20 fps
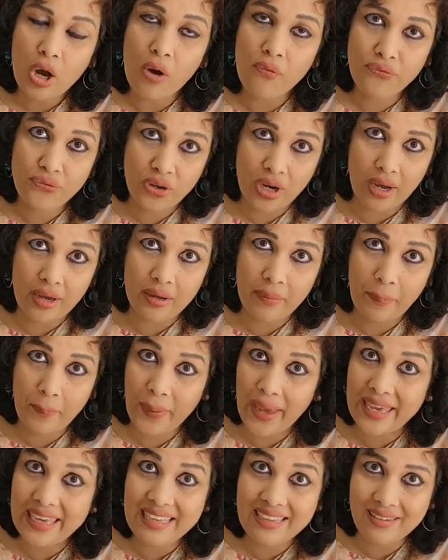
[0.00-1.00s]
of
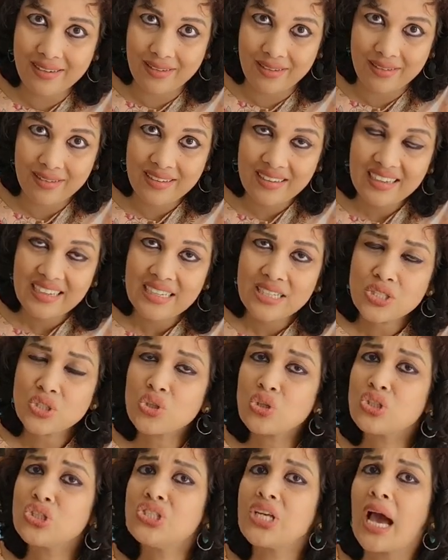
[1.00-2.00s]
pain.
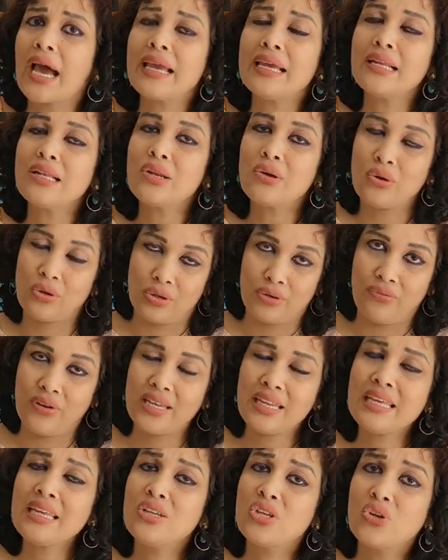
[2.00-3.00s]
So childhood,
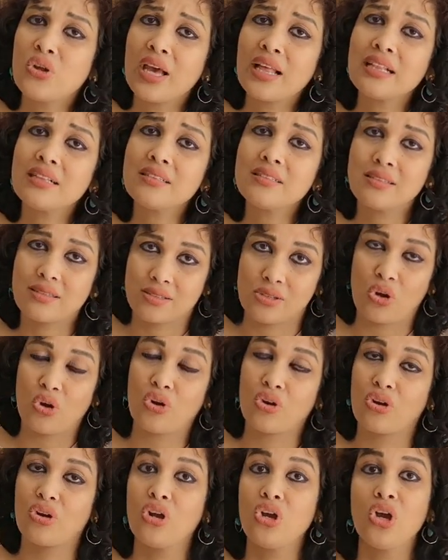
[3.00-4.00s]
when he dwells
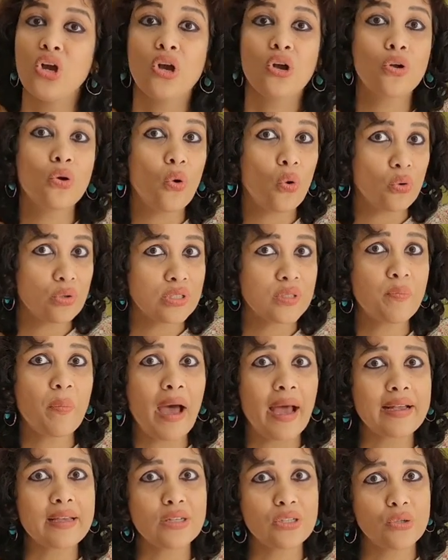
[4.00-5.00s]
or goes
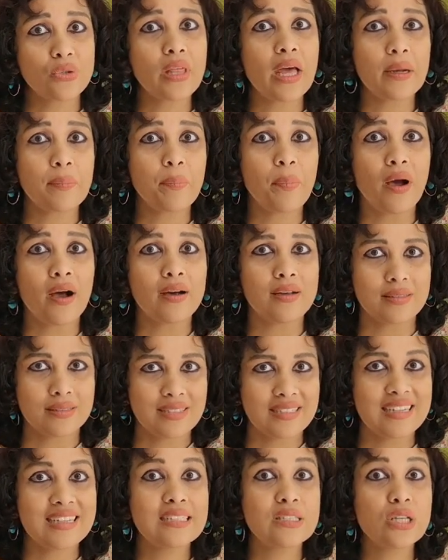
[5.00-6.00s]
back into that
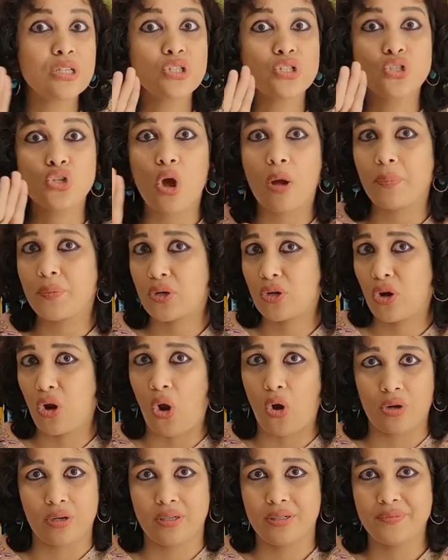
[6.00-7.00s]
past, it is a stopped
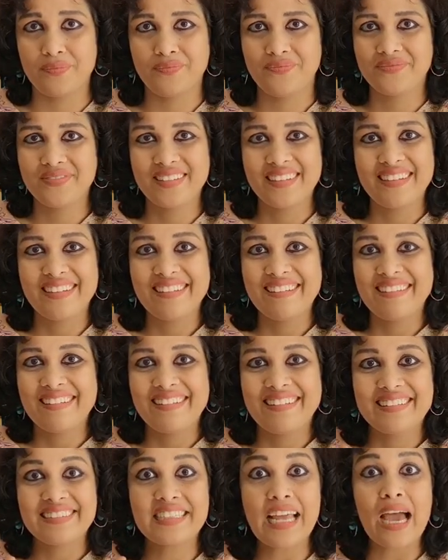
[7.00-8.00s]
clock.
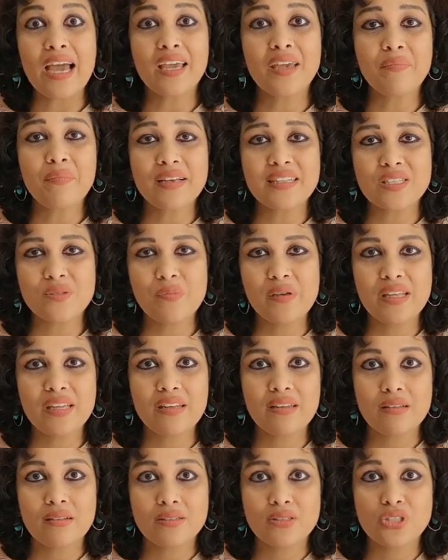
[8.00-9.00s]
Time has
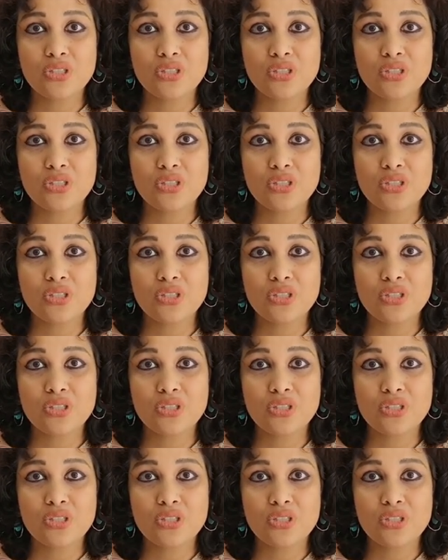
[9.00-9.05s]
been